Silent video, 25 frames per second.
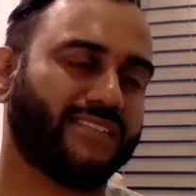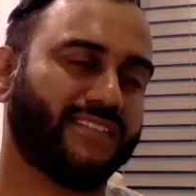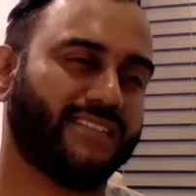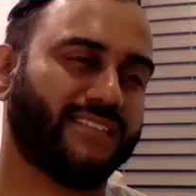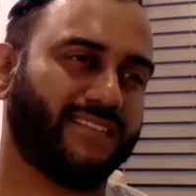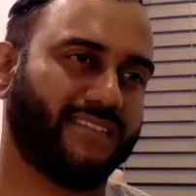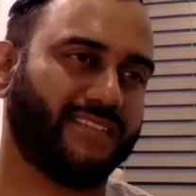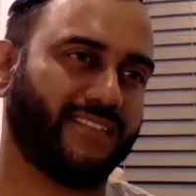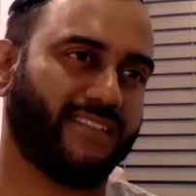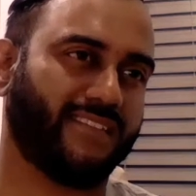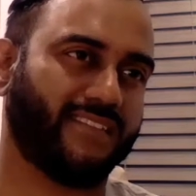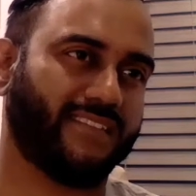the
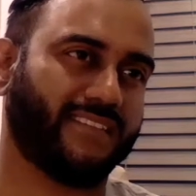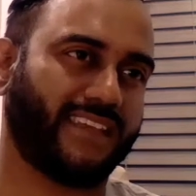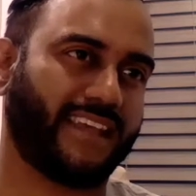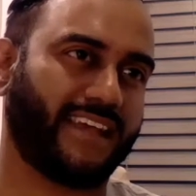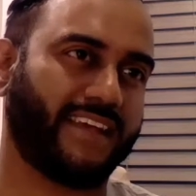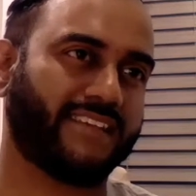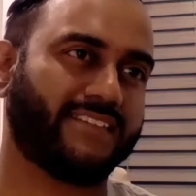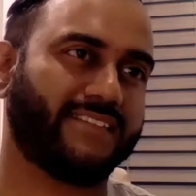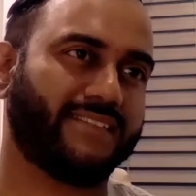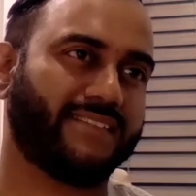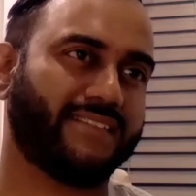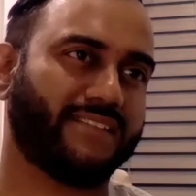
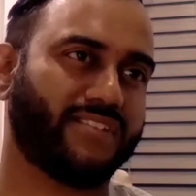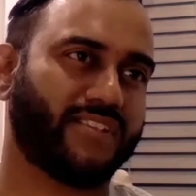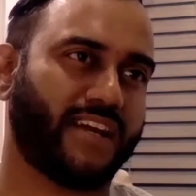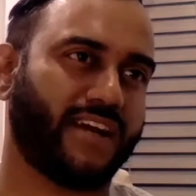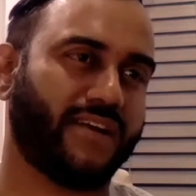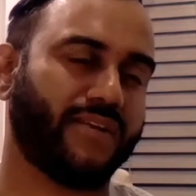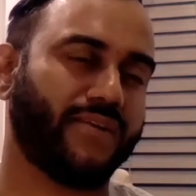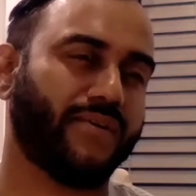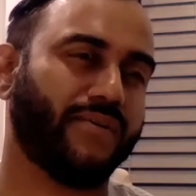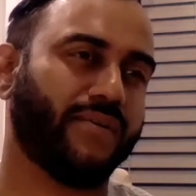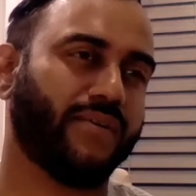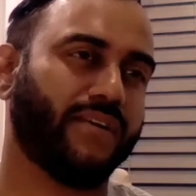casting the
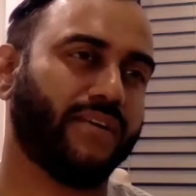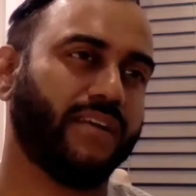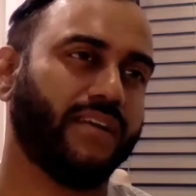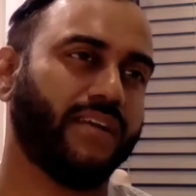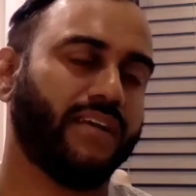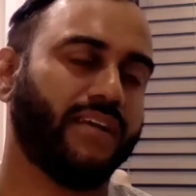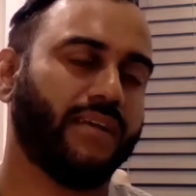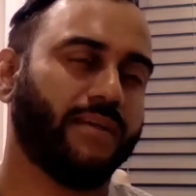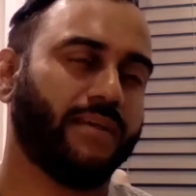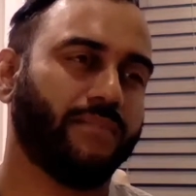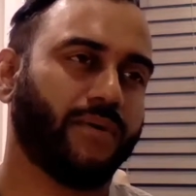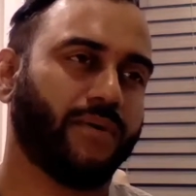shadow.
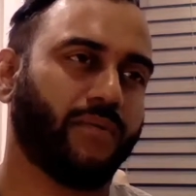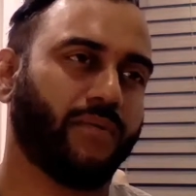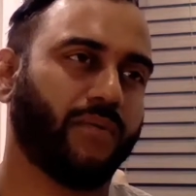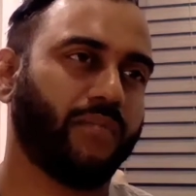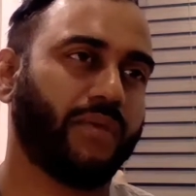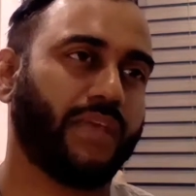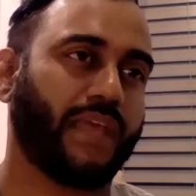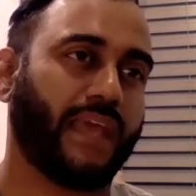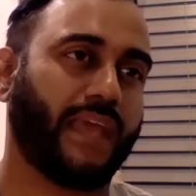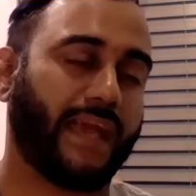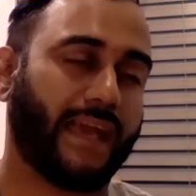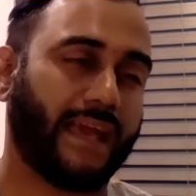But when
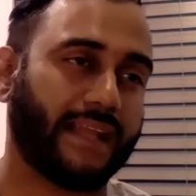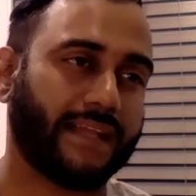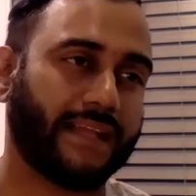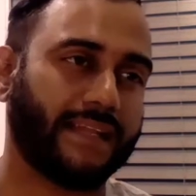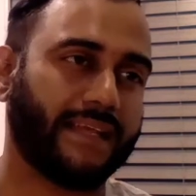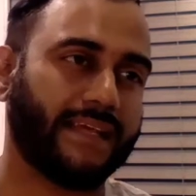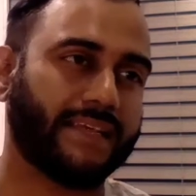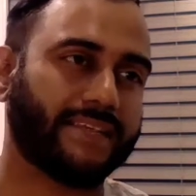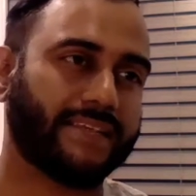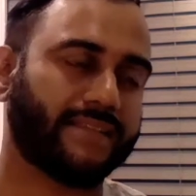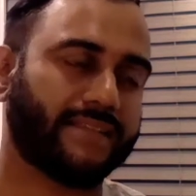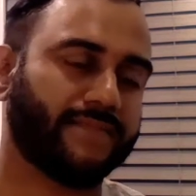we
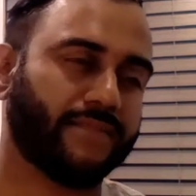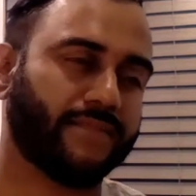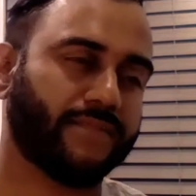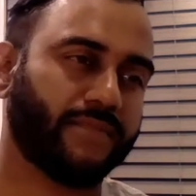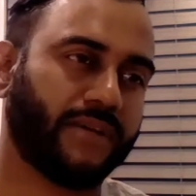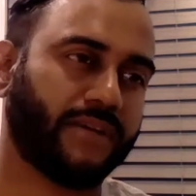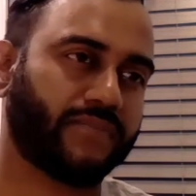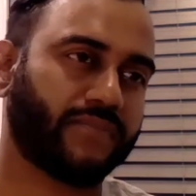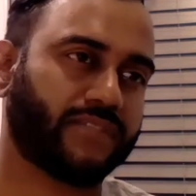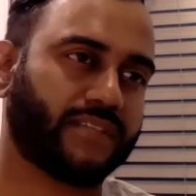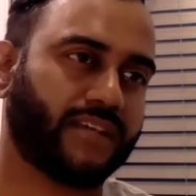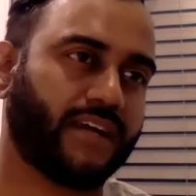analyze it from
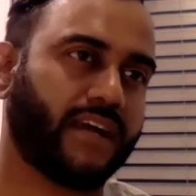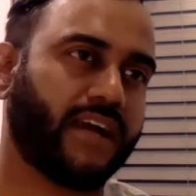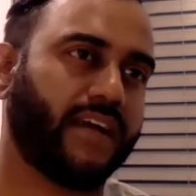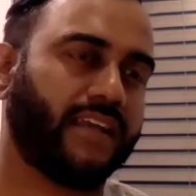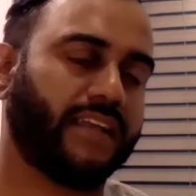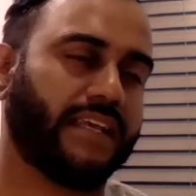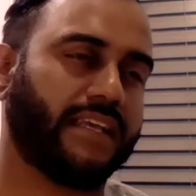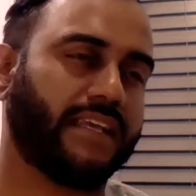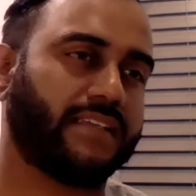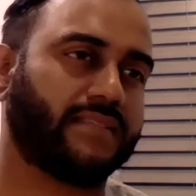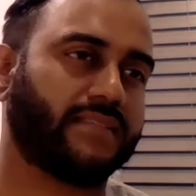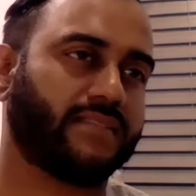
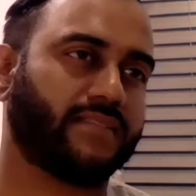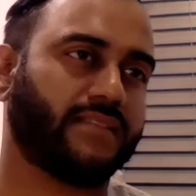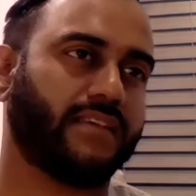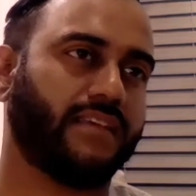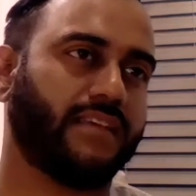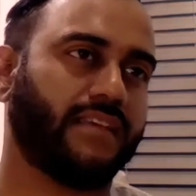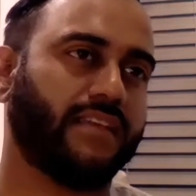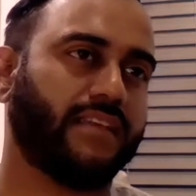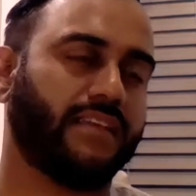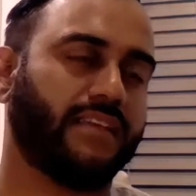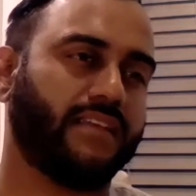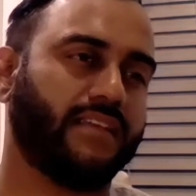outside, it
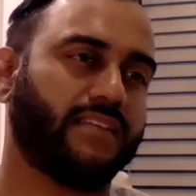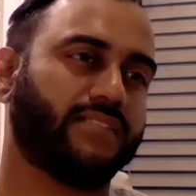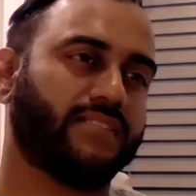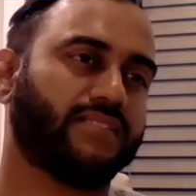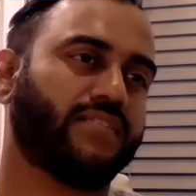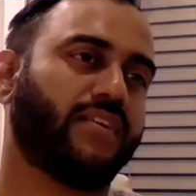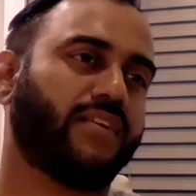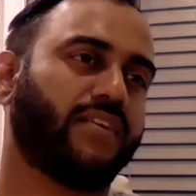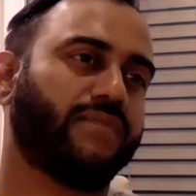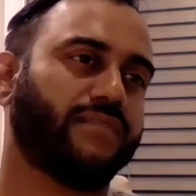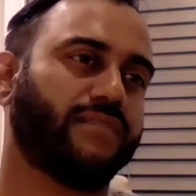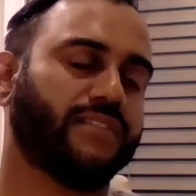is
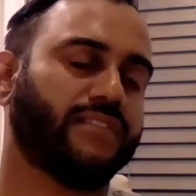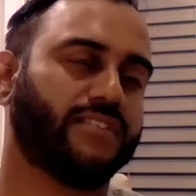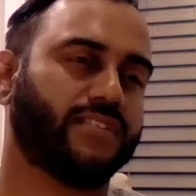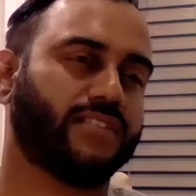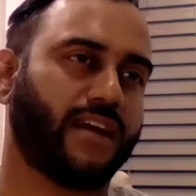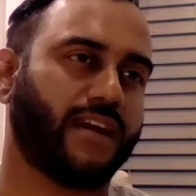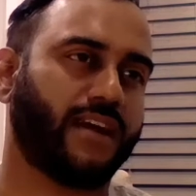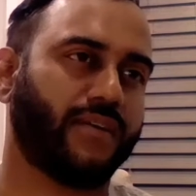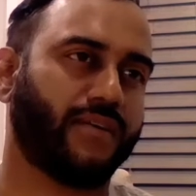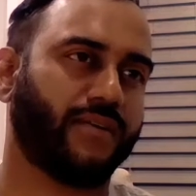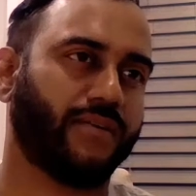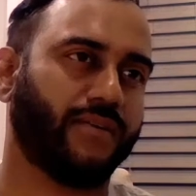often the
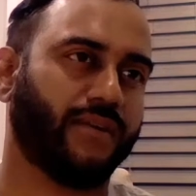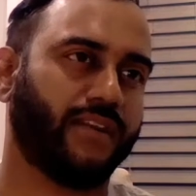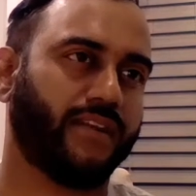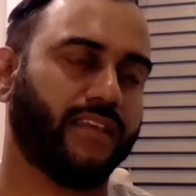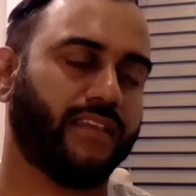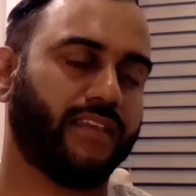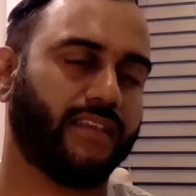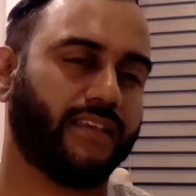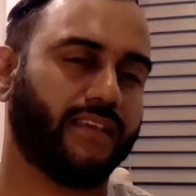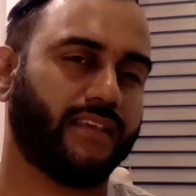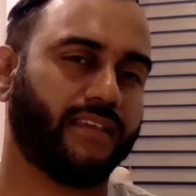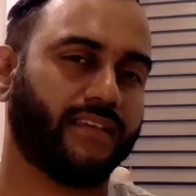shadow. And I
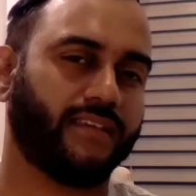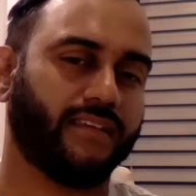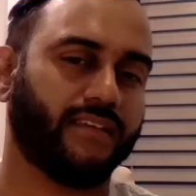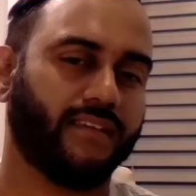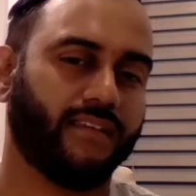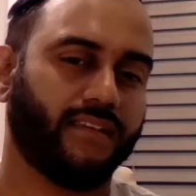think